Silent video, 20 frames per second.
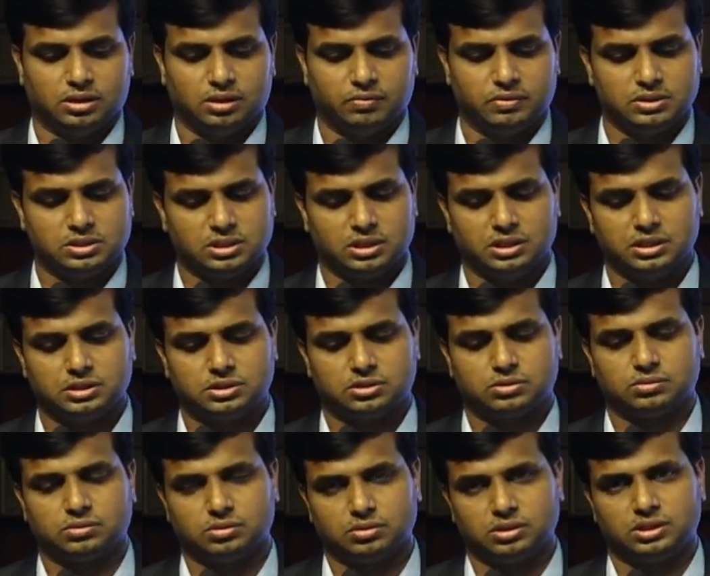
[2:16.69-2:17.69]
which leads
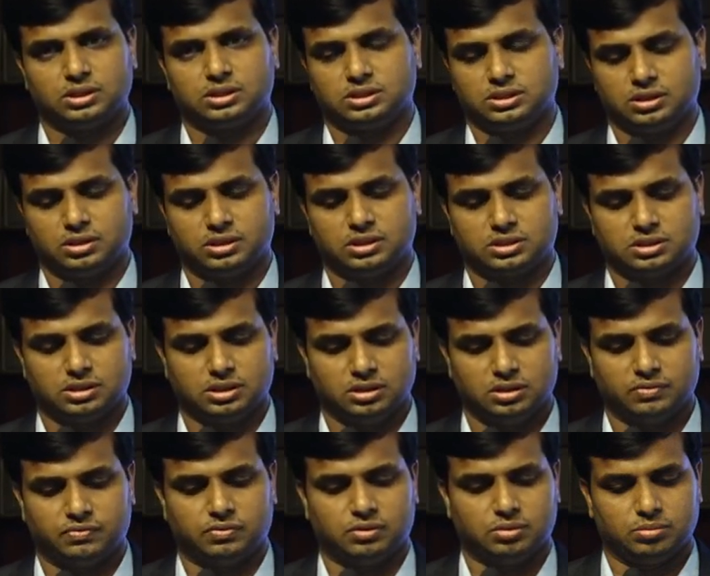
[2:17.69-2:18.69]
to odor generation in
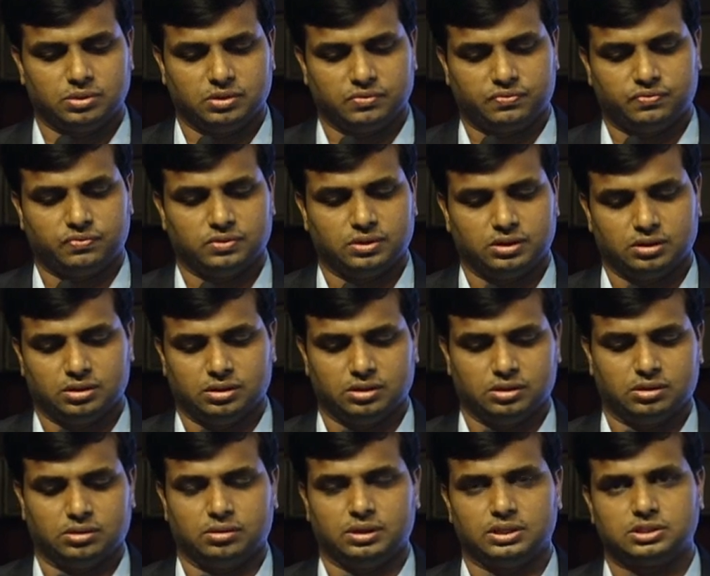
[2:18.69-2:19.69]
the form of
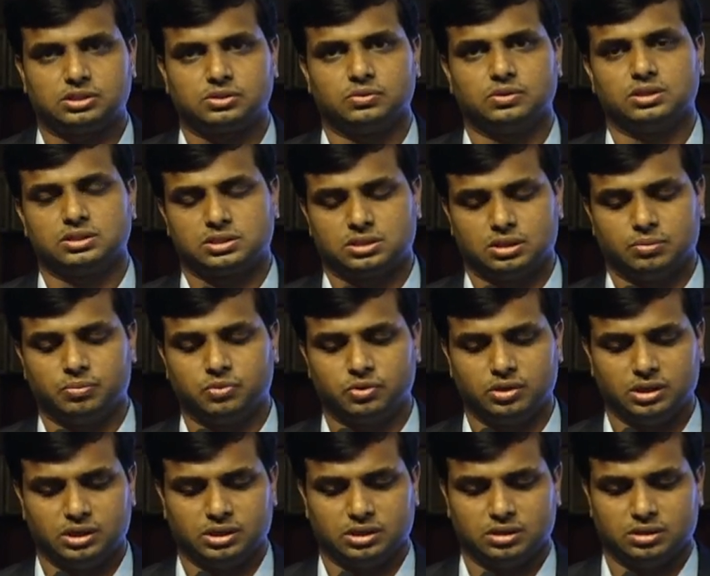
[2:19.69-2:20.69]
H2S,
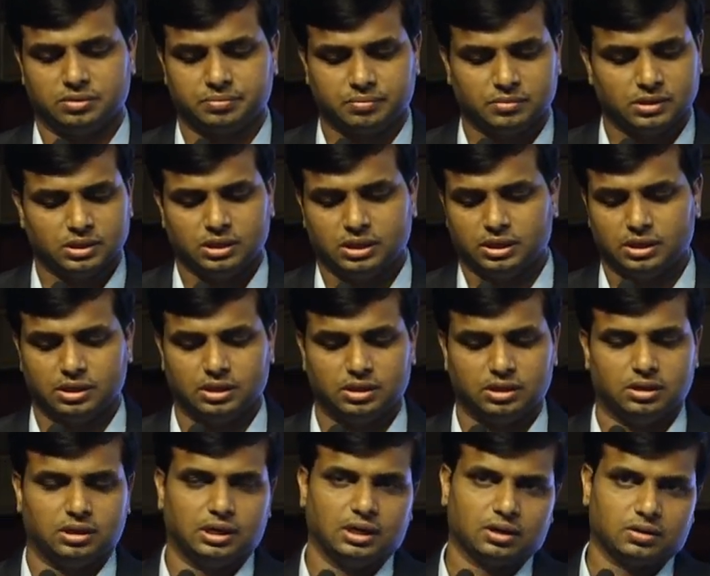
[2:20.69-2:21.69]
ammonia, and
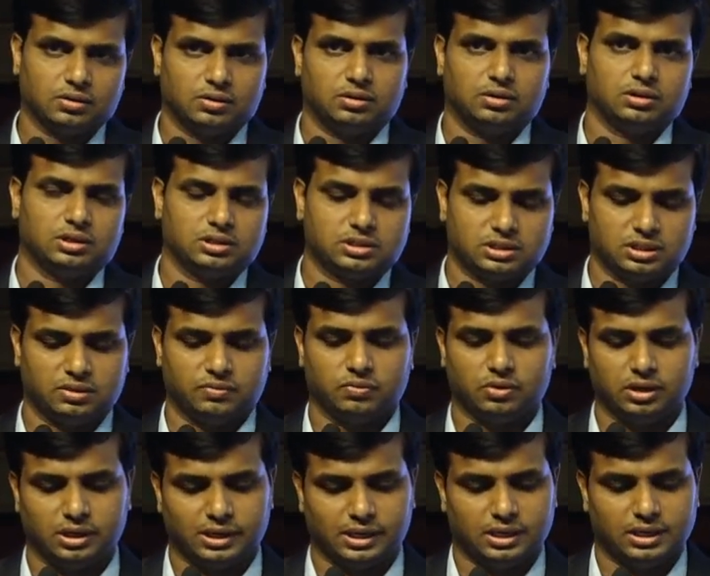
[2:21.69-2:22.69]
alcohols and
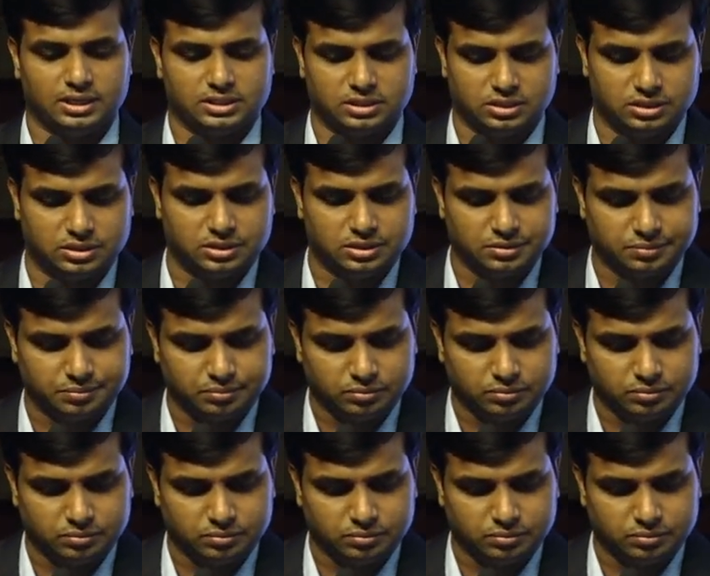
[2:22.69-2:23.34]
volatile acids.